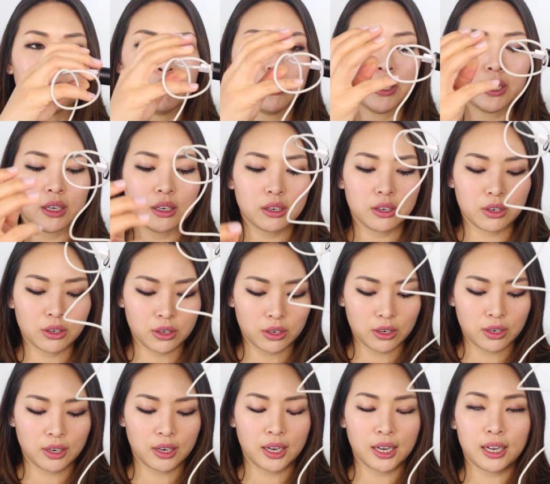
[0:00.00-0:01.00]
put
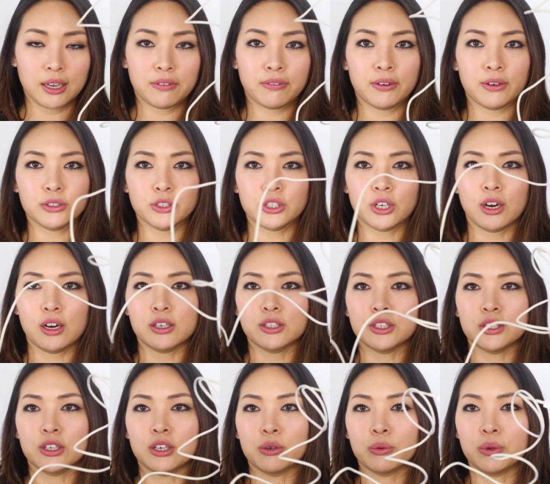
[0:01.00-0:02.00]
your iPhone
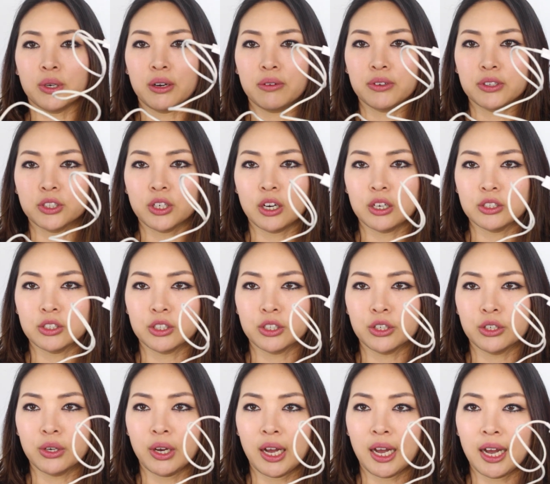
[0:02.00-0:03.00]
charger, whatever charger
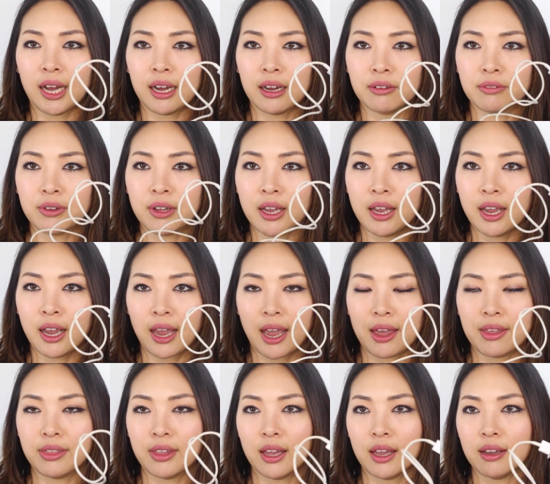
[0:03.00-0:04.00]
you have,
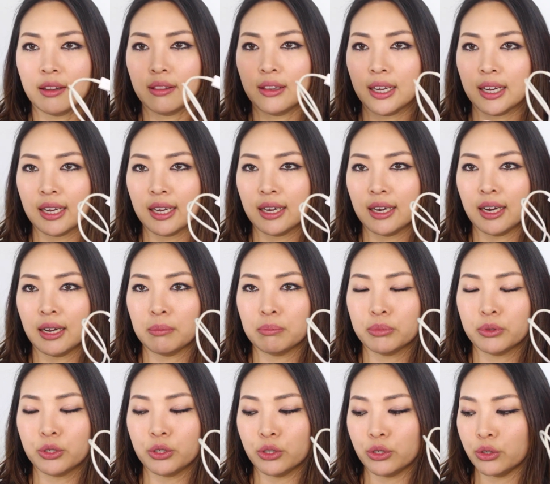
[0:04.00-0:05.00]
and then link it up
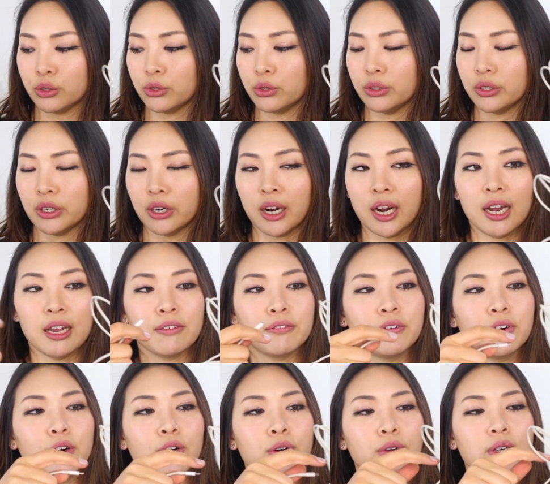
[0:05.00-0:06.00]
to your
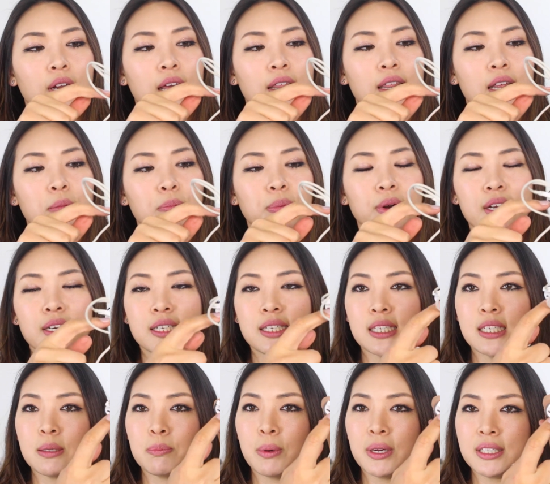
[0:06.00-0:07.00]
iPhone and then press
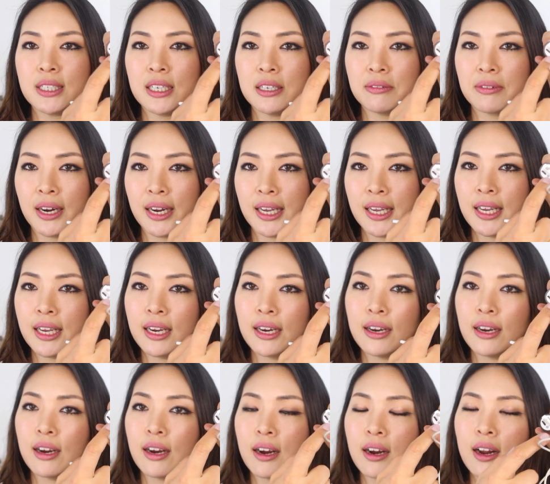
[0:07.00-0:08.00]
this button right
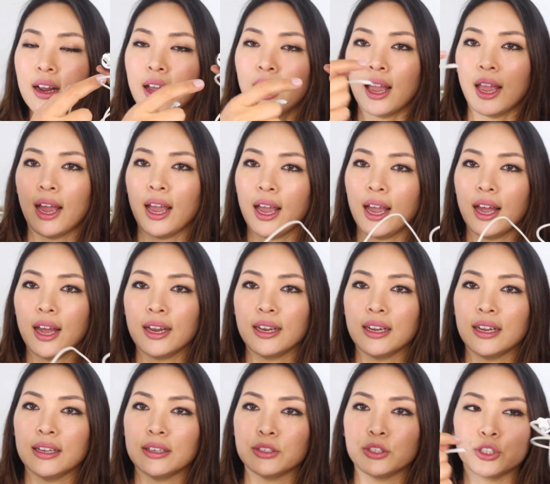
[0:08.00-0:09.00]
here
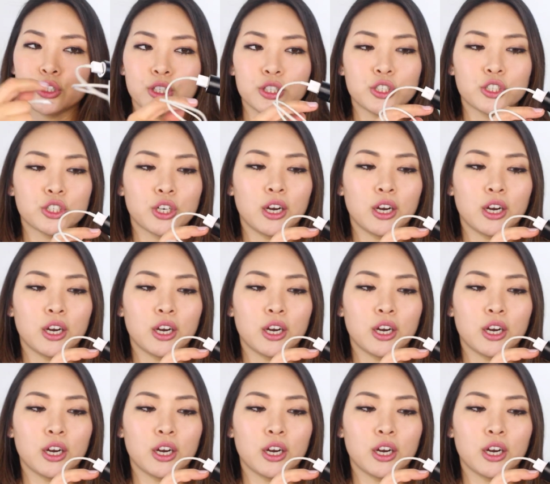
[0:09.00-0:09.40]
and it should